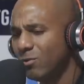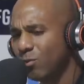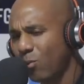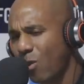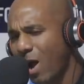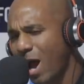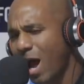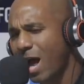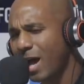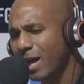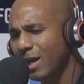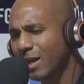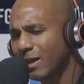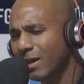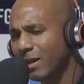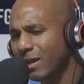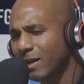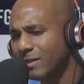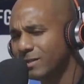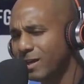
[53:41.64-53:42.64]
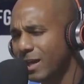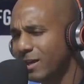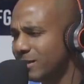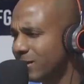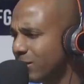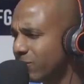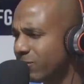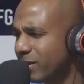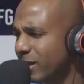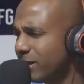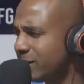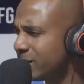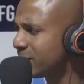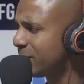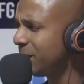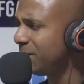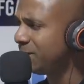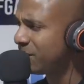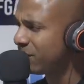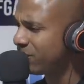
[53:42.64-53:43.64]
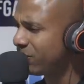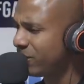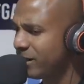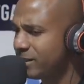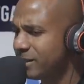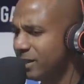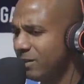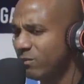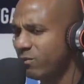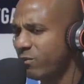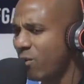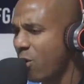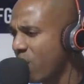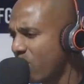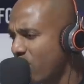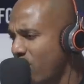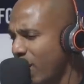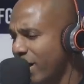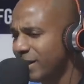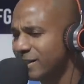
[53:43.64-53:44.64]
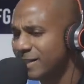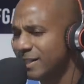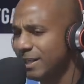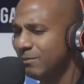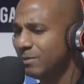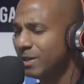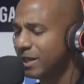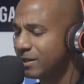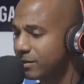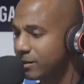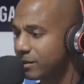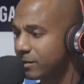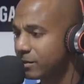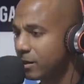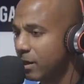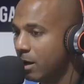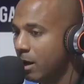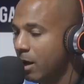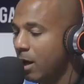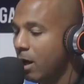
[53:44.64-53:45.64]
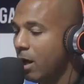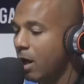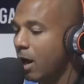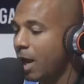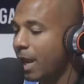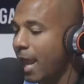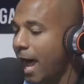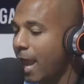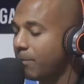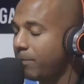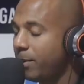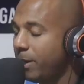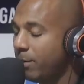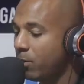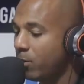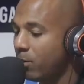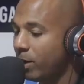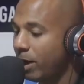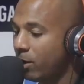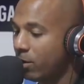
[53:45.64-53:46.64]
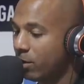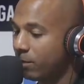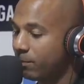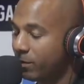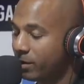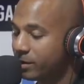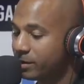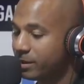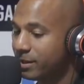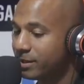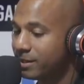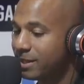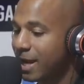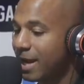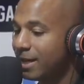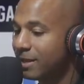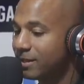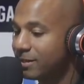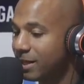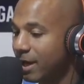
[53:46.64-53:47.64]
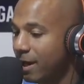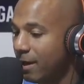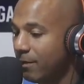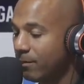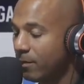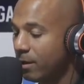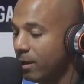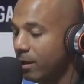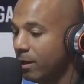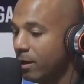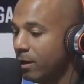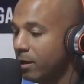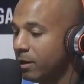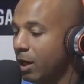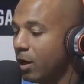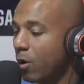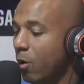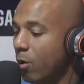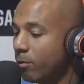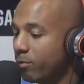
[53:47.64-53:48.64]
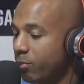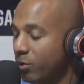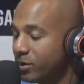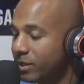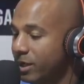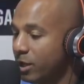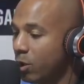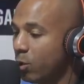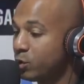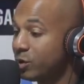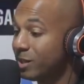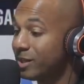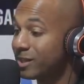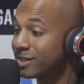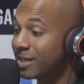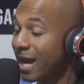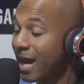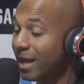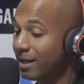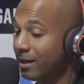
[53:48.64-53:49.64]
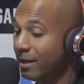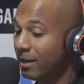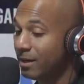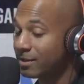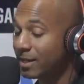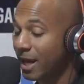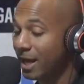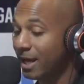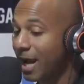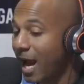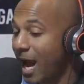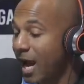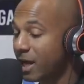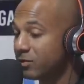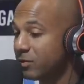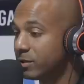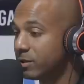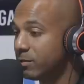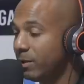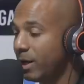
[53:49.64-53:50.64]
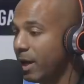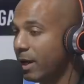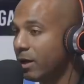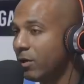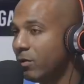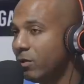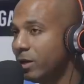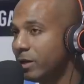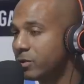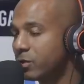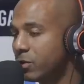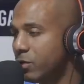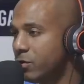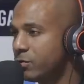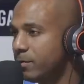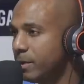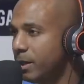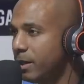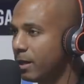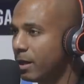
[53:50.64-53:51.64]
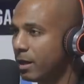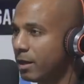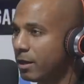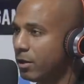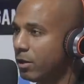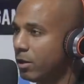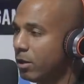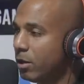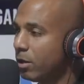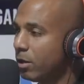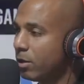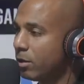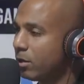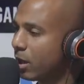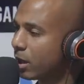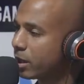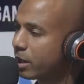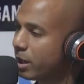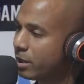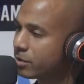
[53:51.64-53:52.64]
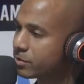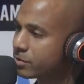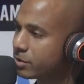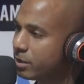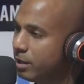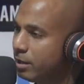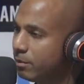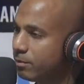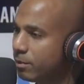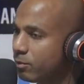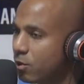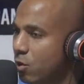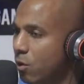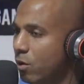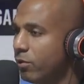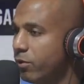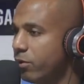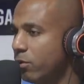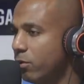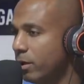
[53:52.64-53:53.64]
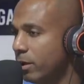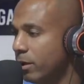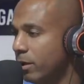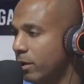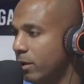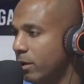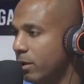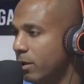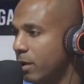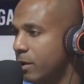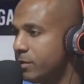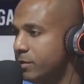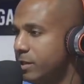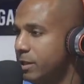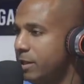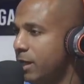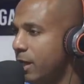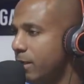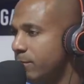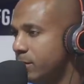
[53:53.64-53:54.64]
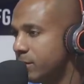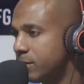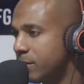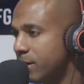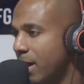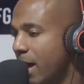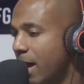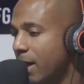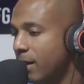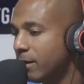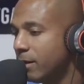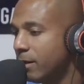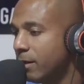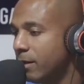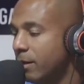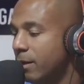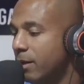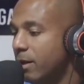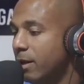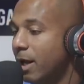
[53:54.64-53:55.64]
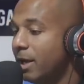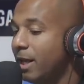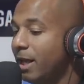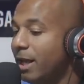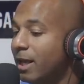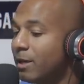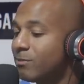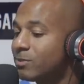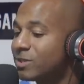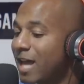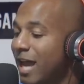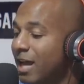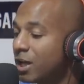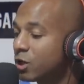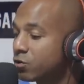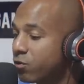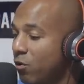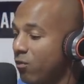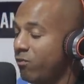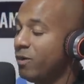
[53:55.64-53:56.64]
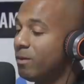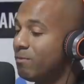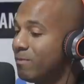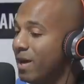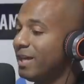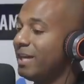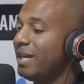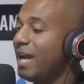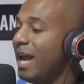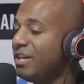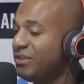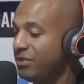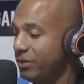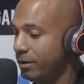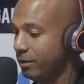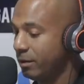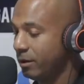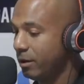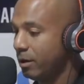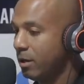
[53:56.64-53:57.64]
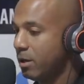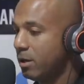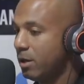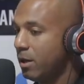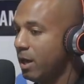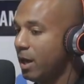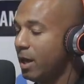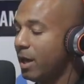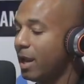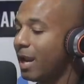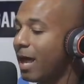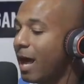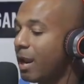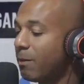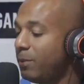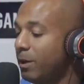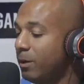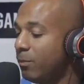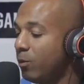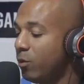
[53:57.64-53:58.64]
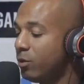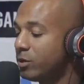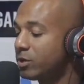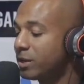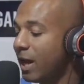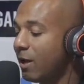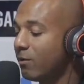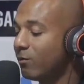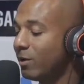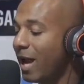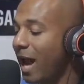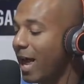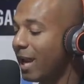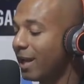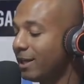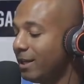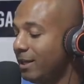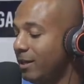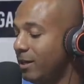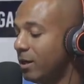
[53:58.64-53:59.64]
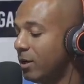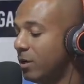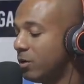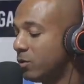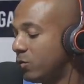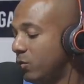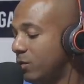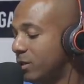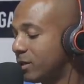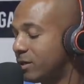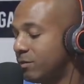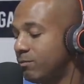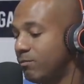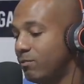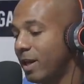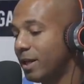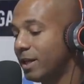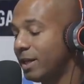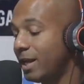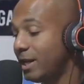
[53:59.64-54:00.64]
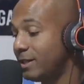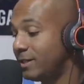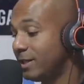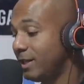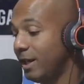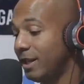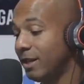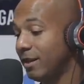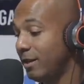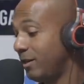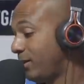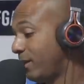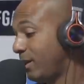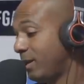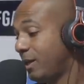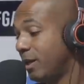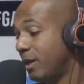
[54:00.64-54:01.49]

why is they different? They just seem different. They seem far away. They seem distant. A lot of people, when they go to prison, it's sad to say, they go to prison, they go to the psych psychiatrist and be like, oh yeah, excuse me, uh, yeah, I can't sleep. I'm going through it. I see demons at night. And they get them psychotropic medication. And a lot of people escape reality through this medication. They it, it